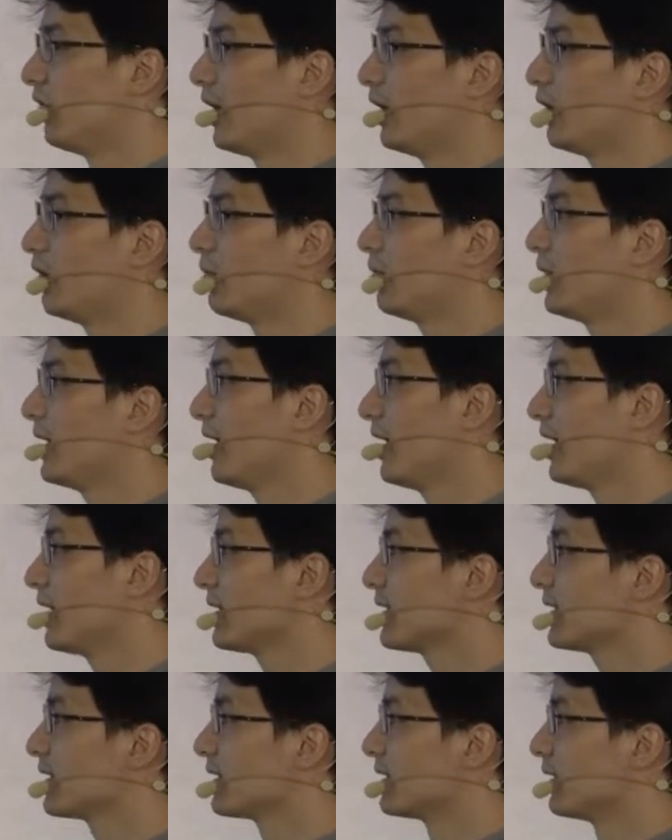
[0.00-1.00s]

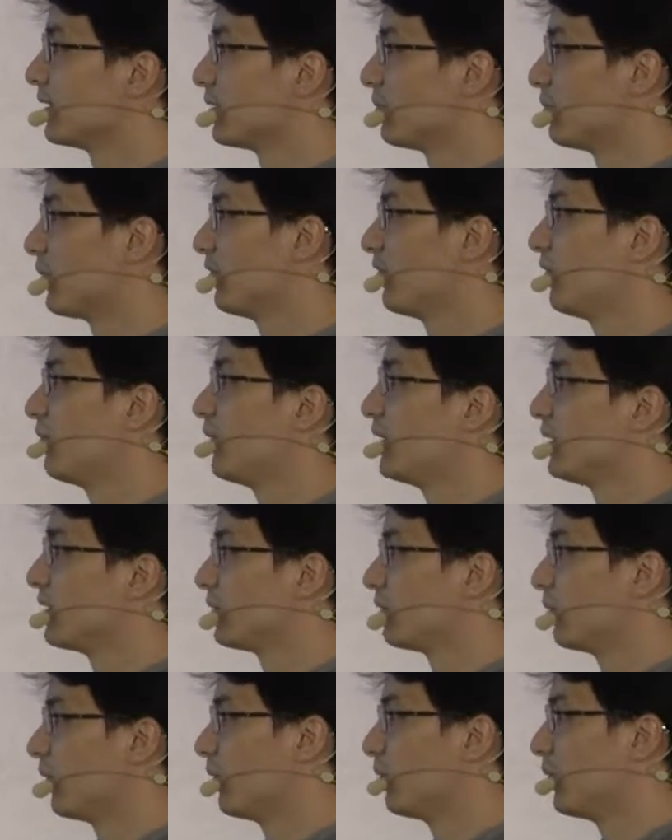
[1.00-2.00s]
IOPS, the
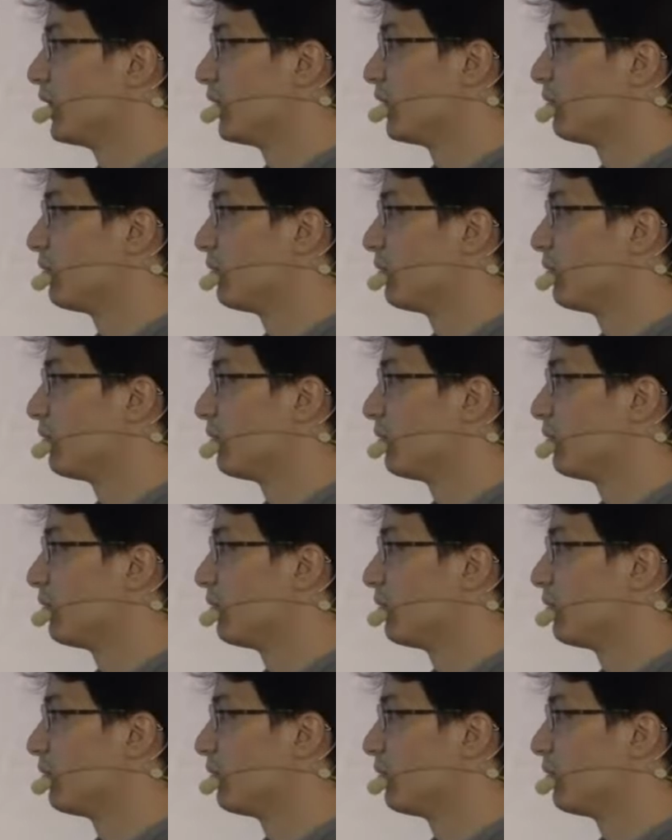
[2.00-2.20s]
performance will